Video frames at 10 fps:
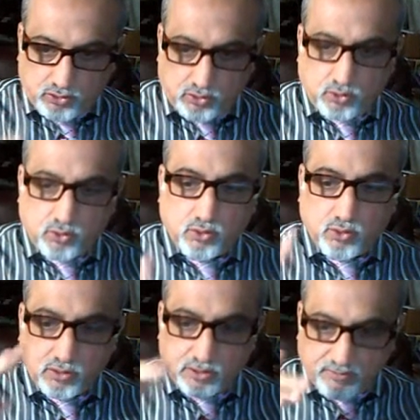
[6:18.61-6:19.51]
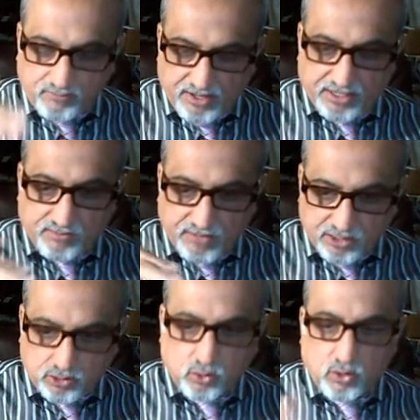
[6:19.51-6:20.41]
2 divided by
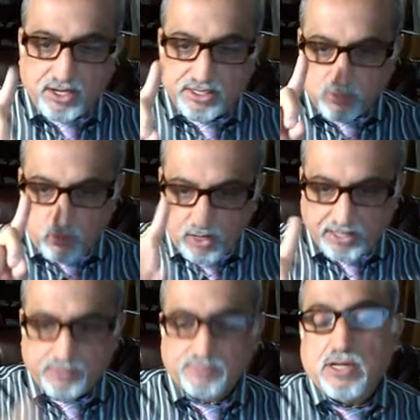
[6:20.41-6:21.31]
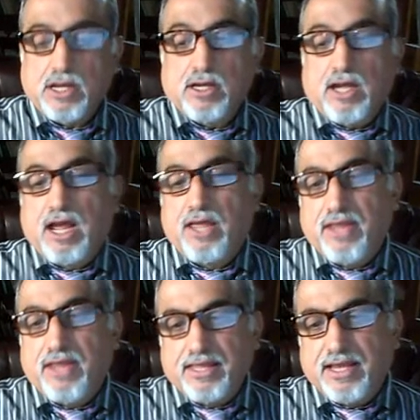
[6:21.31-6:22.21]
2 is 1. And
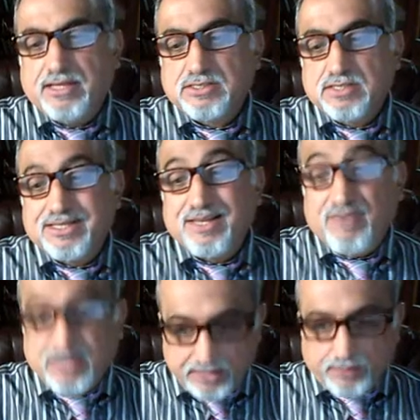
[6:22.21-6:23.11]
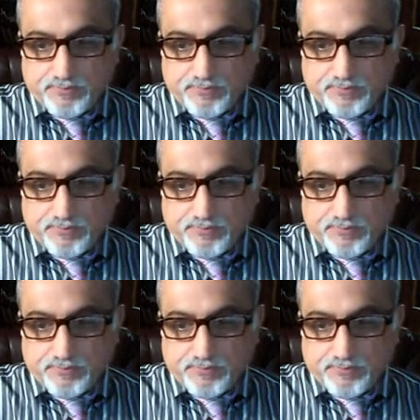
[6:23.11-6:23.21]
that is division.